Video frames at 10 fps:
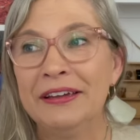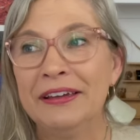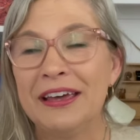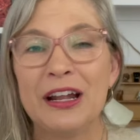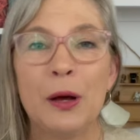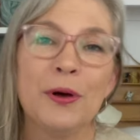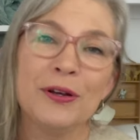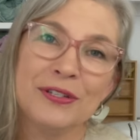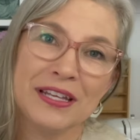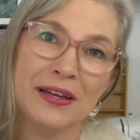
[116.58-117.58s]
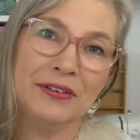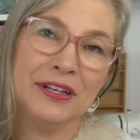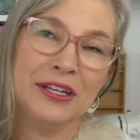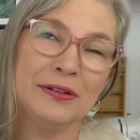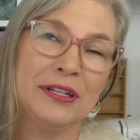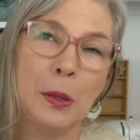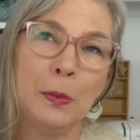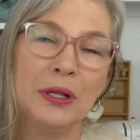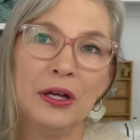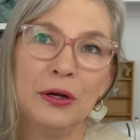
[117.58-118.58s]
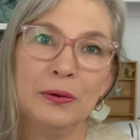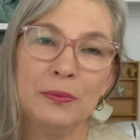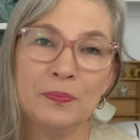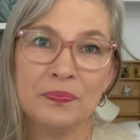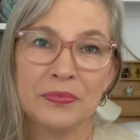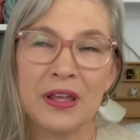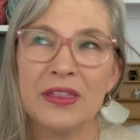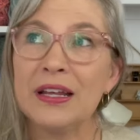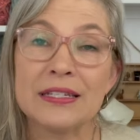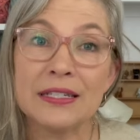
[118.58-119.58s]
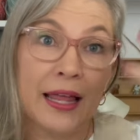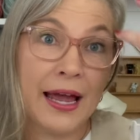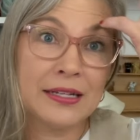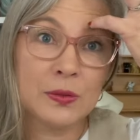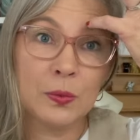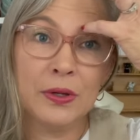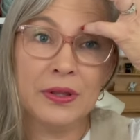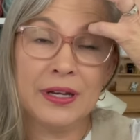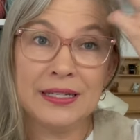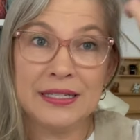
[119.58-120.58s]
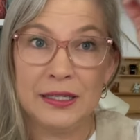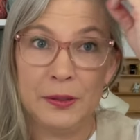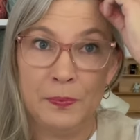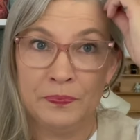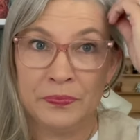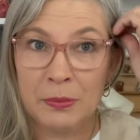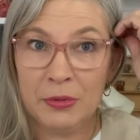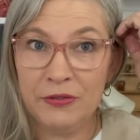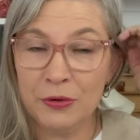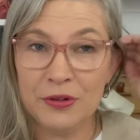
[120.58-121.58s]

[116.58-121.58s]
And I'll post that video down below. I think it's the last one that I did before